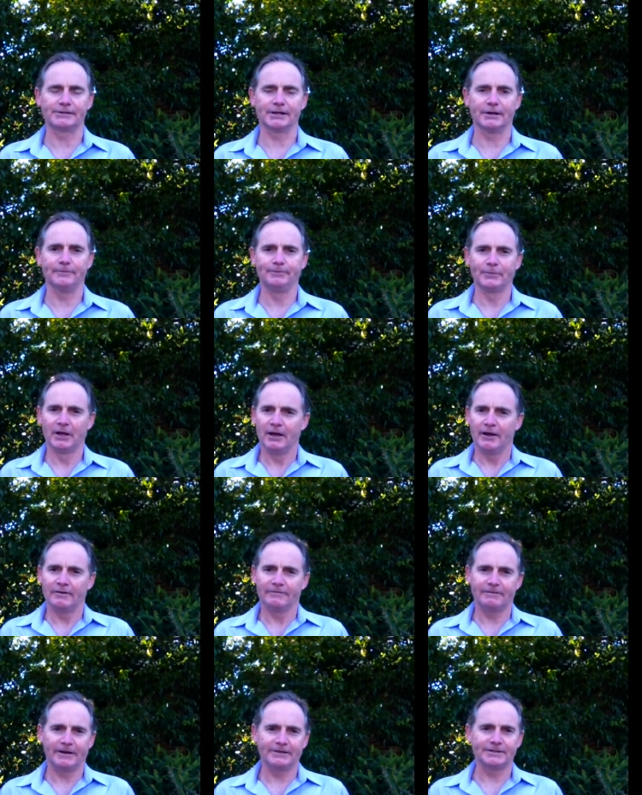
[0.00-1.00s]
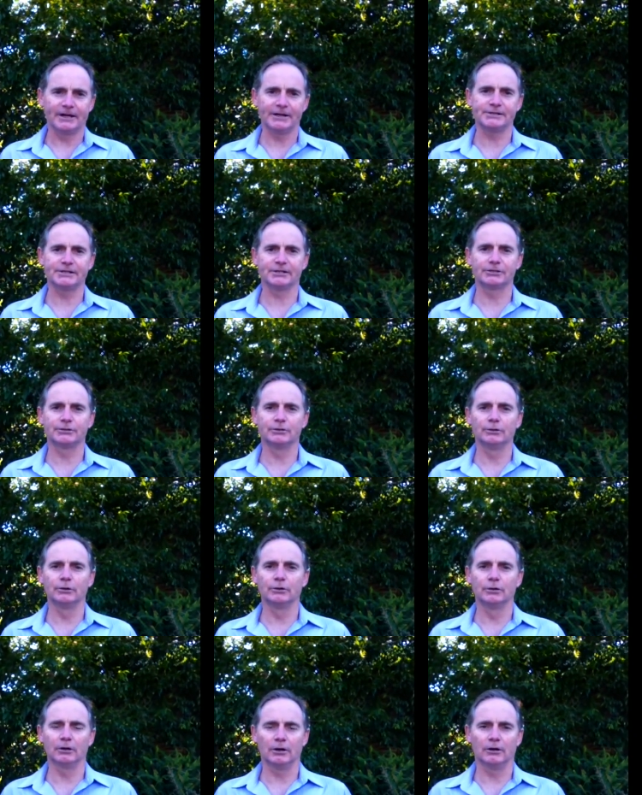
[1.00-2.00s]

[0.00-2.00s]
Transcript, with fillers: So fantastic tool.